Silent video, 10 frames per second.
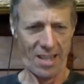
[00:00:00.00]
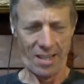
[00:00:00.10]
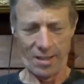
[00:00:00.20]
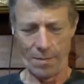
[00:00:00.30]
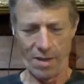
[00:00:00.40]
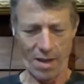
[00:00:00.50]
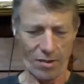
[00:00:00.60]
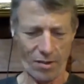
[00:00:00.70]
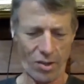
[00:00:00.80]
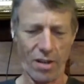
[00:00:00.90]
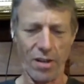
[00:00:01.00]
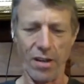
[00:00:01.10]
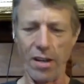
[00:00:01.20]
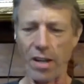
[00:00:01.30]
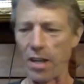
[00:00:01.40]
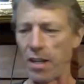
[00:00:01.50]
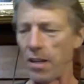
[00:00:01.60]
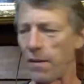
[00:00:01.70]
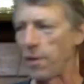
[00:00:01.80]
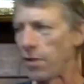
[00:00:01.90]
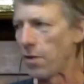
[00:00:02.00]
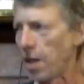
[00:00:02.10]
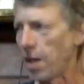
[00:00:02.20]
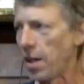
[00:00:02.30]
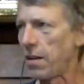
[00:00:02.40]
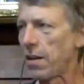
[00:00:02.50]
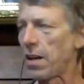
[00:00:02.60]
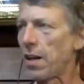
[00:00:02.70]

some of the others had heard an interview, and I had